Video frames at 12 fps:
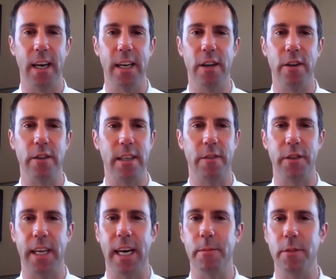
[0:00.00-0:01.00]
here several
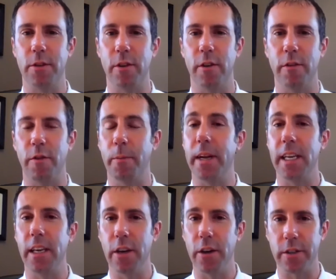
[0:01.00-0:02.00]
times or for many
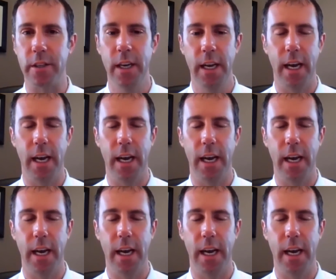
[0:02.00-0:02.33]
years